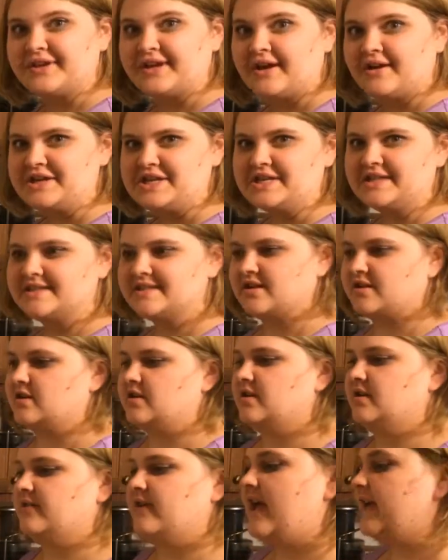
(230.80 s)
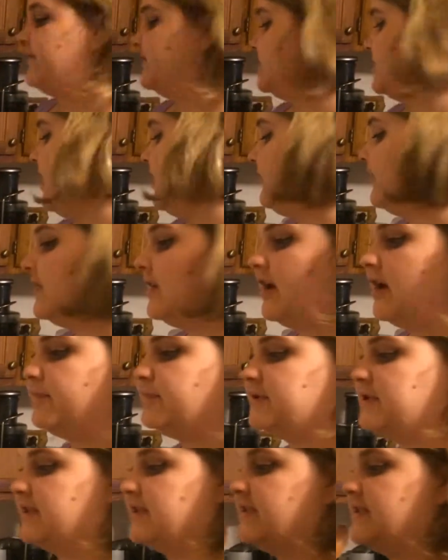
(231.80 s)
the onions have softened up
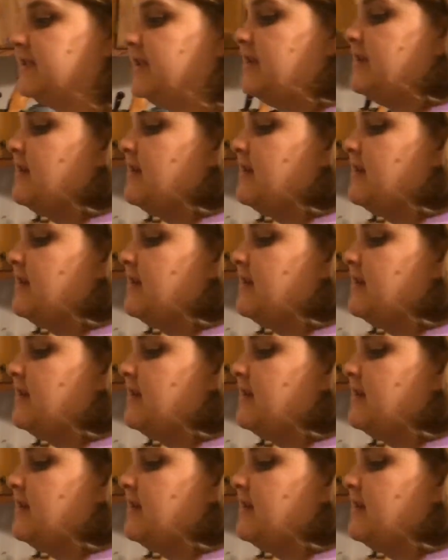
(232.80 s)
just